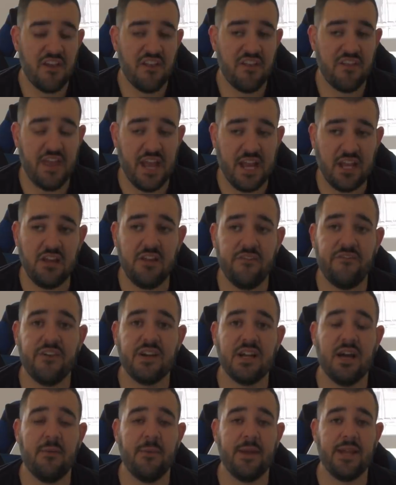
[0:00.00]
Thank you
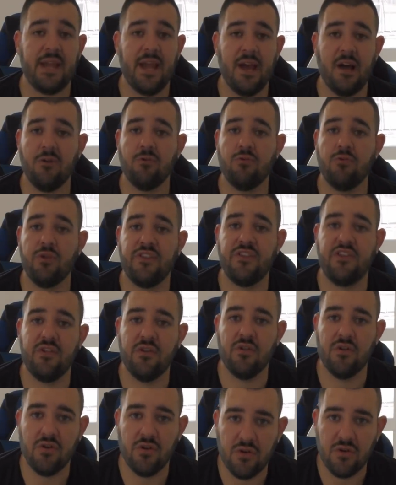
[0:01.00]
for coming out
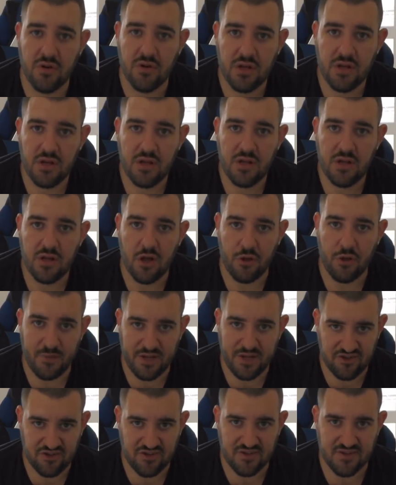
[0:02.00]
with your
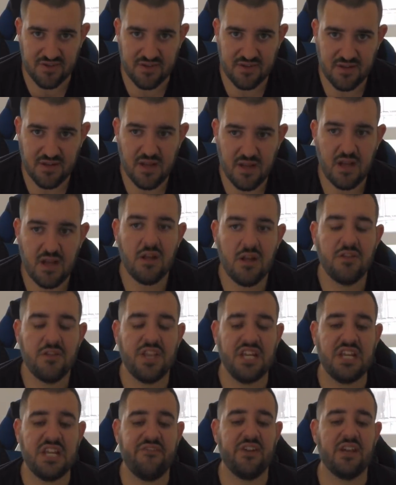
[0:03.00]
omissions.
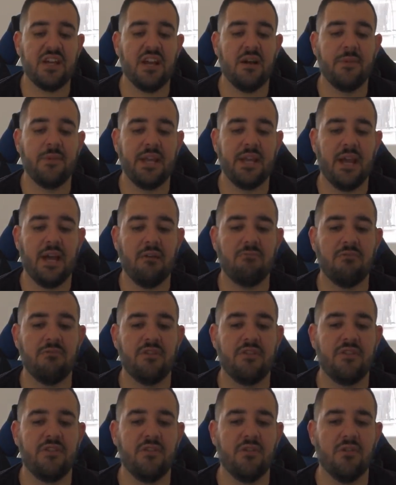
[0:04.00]
Thank you for coming out
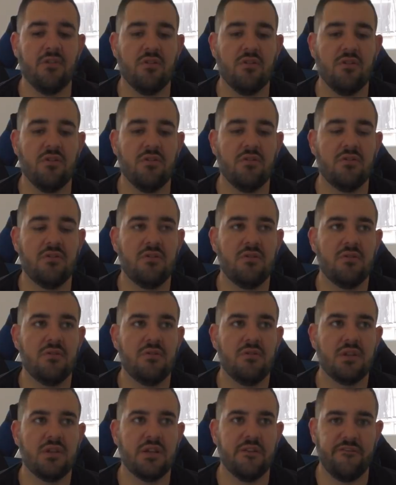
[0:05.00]
with your
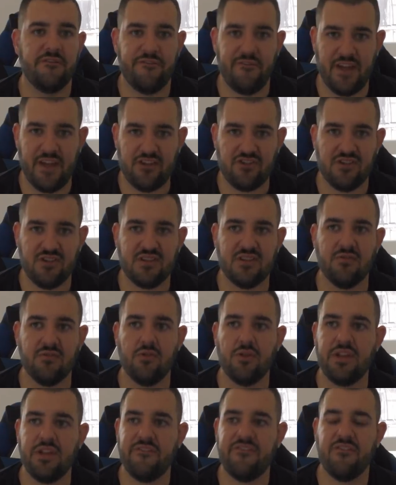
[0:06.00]
confessions and
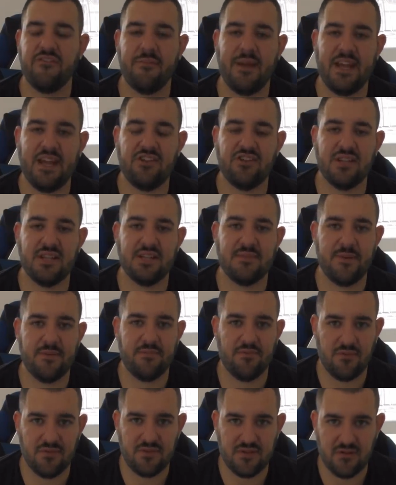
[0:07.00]
all the information that's
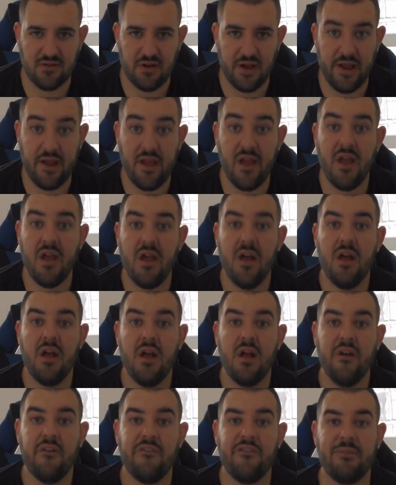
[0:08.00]
been brought to light.
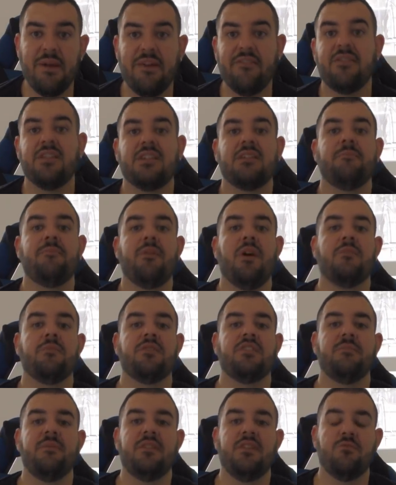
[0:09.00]
From everyone in the
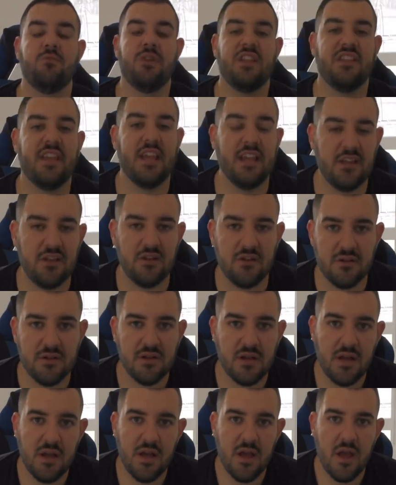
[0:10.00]
Pokemon community, we thank you.
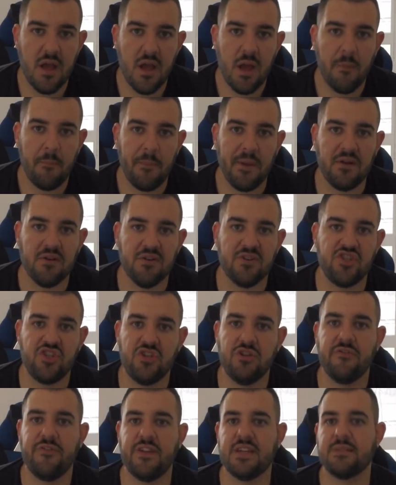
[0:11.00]

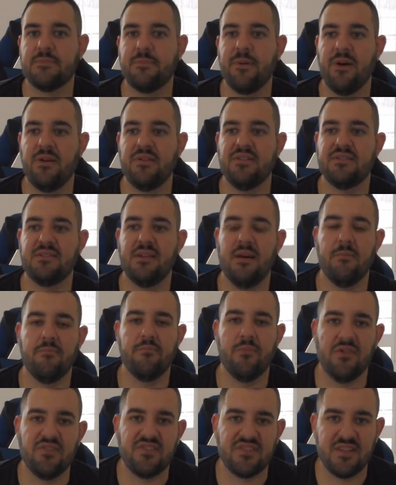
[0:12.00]
Because you have exposed a
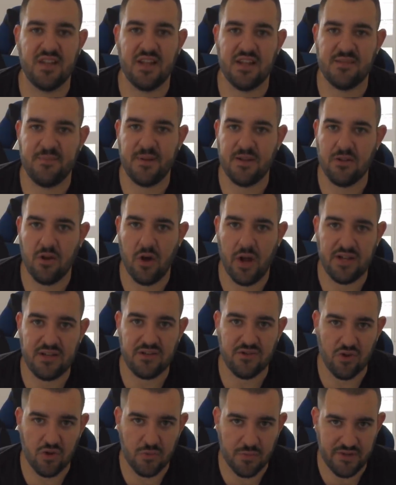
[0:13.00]
monster that has been
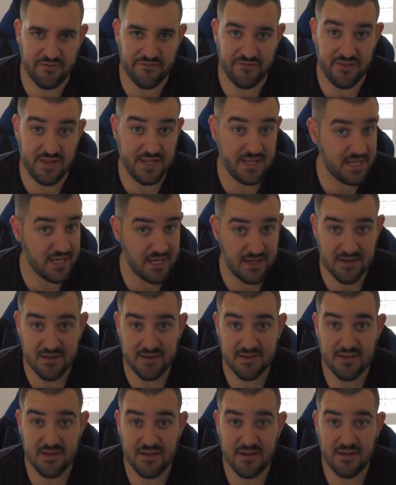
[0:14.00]
lying dormant for
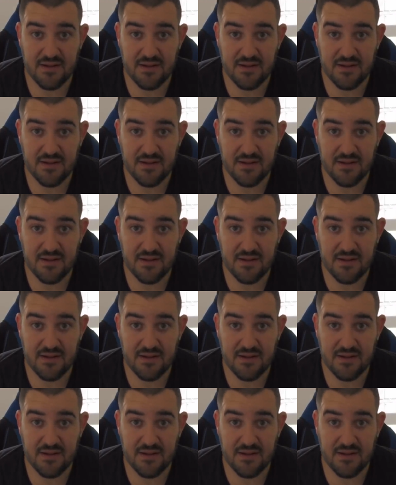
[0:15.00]
years.